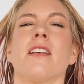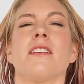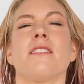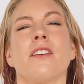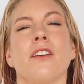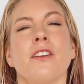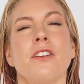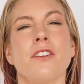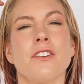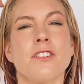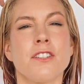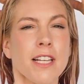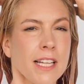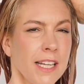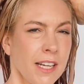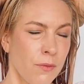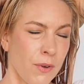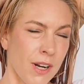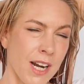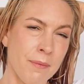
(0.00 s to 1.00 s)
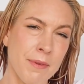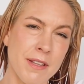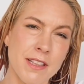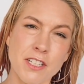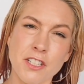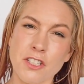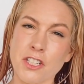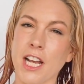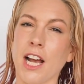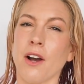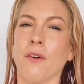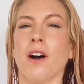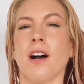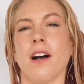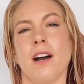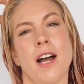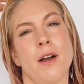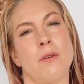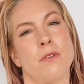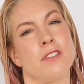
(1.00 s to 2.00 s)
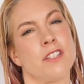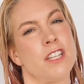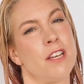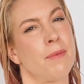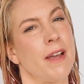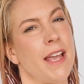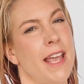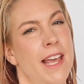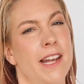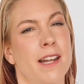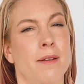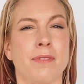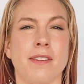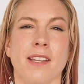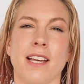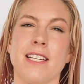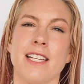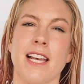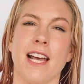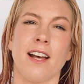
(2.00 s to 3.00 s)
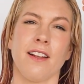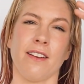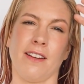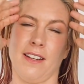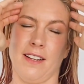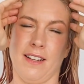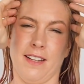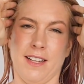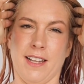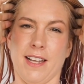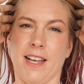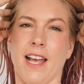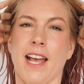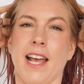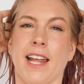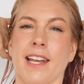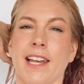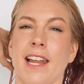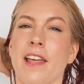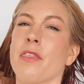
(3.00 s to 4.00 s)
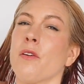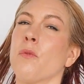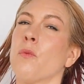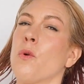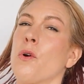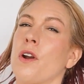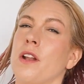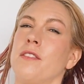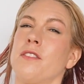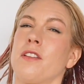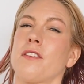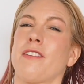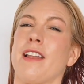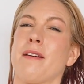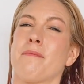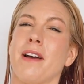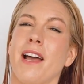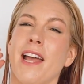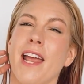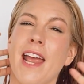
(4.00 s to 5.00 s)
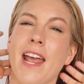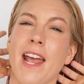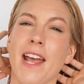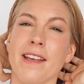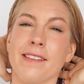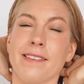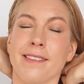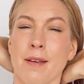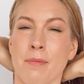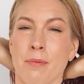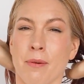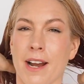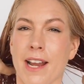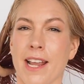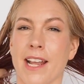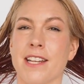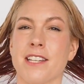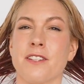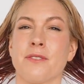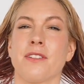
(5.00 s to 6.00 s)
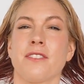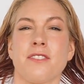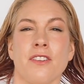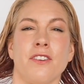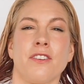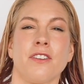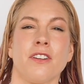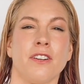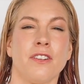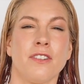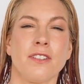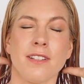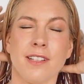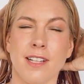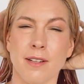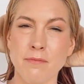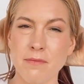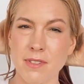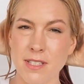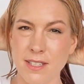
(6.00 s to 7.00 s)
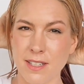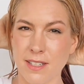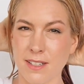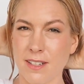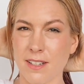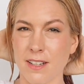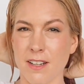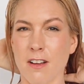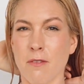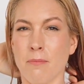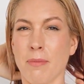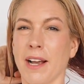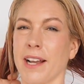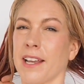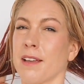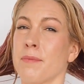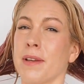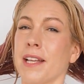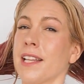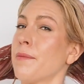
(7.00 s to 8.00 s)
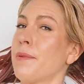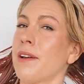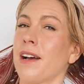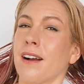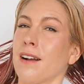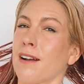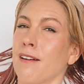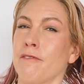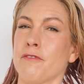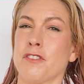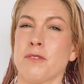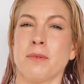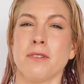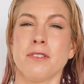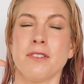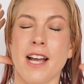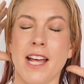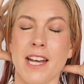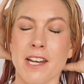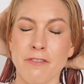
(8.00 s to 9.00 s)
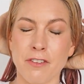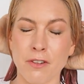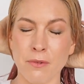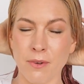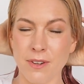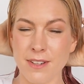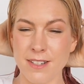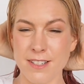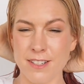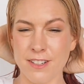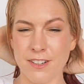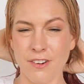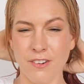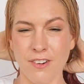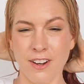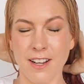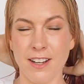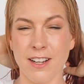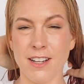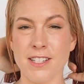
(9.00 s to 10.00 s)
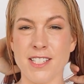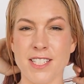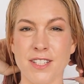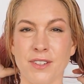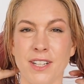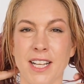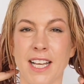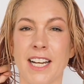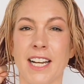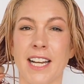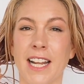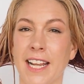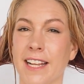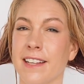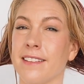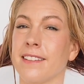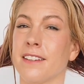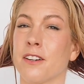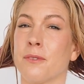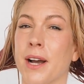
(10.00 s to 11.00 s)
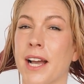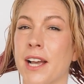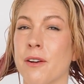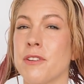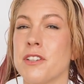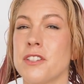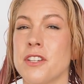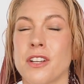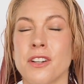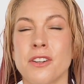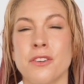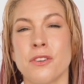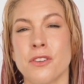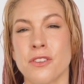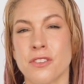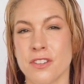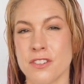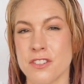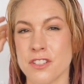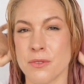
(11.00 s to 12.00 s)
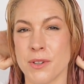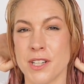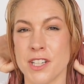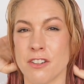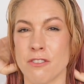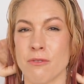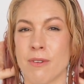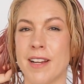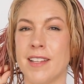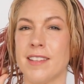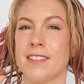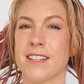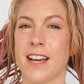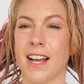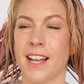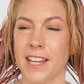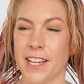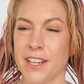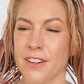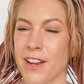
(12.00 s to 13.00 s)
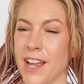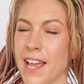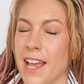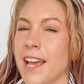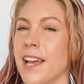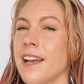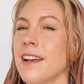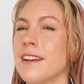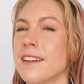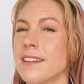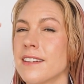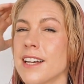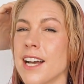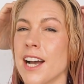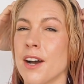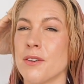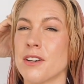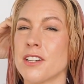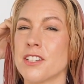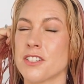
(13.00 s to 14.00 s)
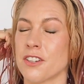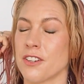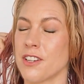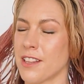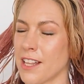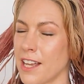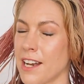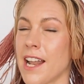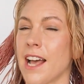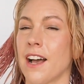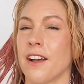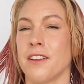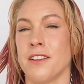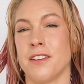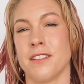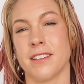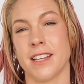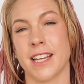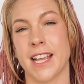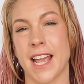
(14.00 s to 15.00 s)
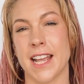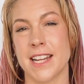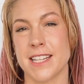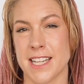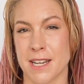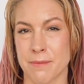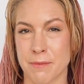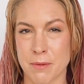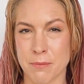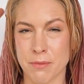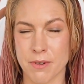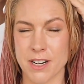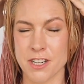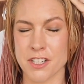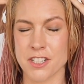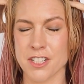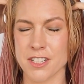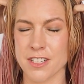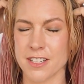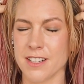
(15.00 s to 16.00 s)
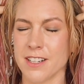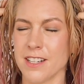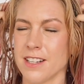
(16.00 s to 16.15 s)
So usually when I'm in the shower, I will turn my head upside down and let the water sort of let my hair separate into its own curl clumps. But it can be a little bit uncomfortable, and if you want to do it in an easier way, which you can also do when you're restyling your hair, I want to show you that now using a Denman brush.